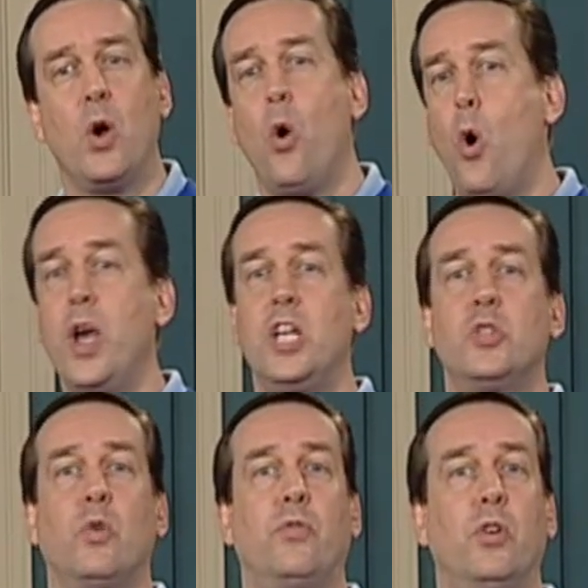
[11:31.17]
Huygens
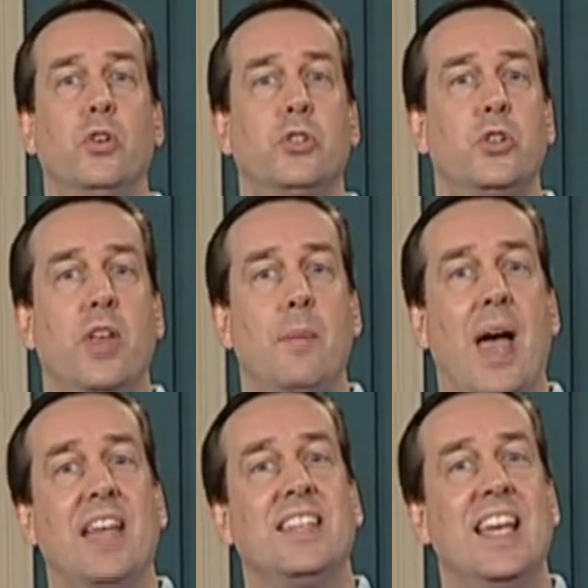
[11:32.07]
refers to them
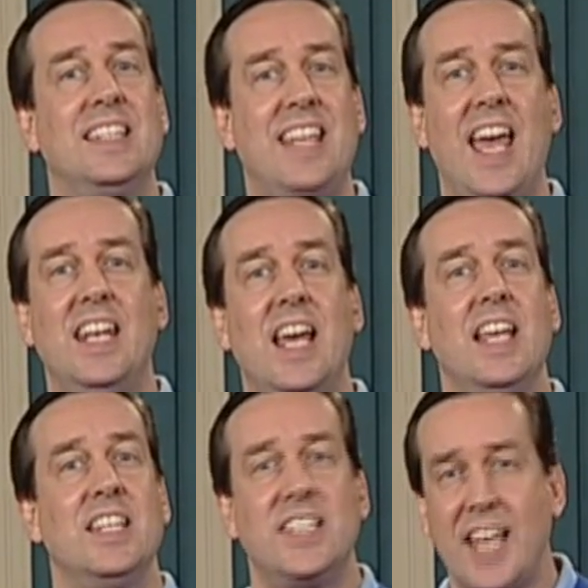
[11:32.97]
as 10
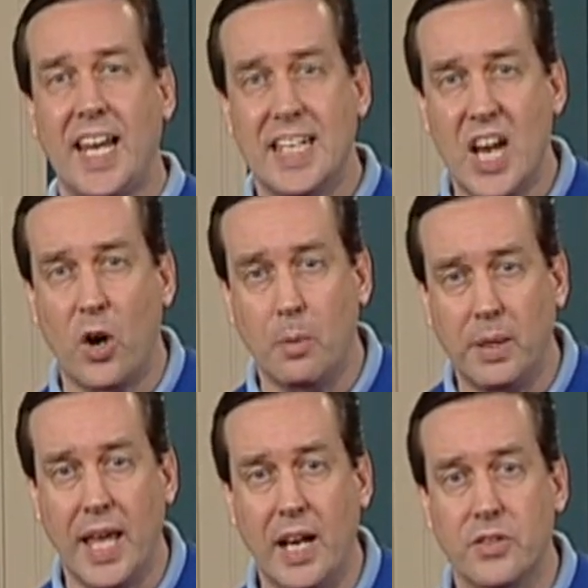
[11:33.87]
secondary
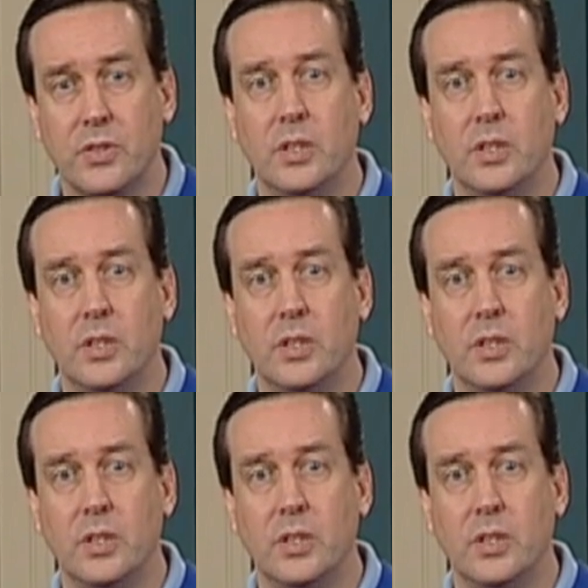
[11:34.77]
planets.